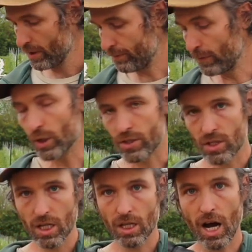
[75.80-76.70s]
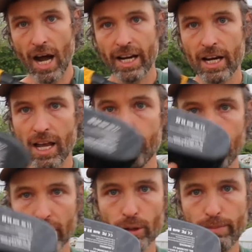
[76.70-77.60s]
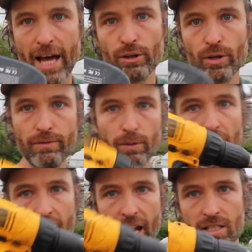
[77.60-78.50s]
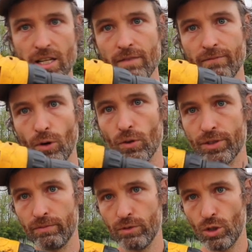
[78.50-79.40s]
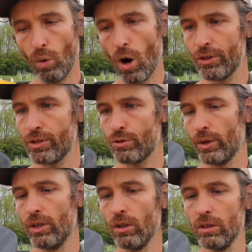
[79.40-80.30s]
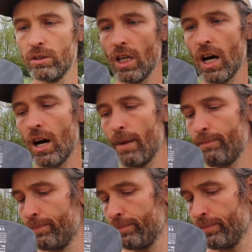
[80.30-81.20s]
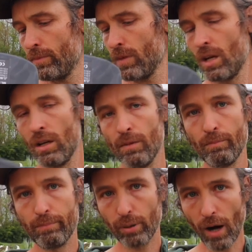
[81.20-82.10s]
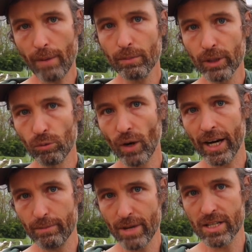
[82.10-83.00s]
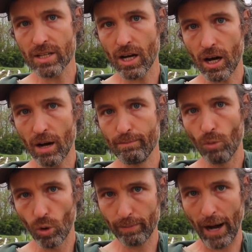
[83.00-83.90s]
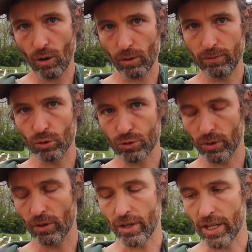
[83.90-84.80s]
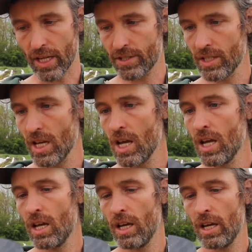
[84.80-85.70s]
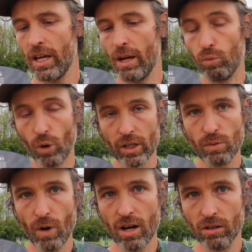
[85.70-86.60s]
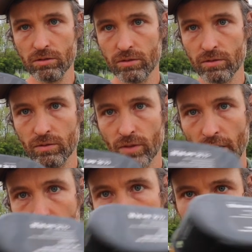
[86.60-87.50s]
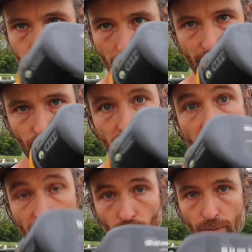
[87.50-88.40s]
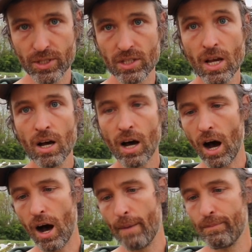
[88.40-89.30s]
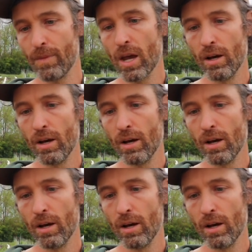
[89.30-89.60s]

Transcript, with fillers: first, I got a bigger battery for my eighteen volt DeWalt drill. Um, probably recommend a more powerful drill than this. It works well, and this battery helps, um,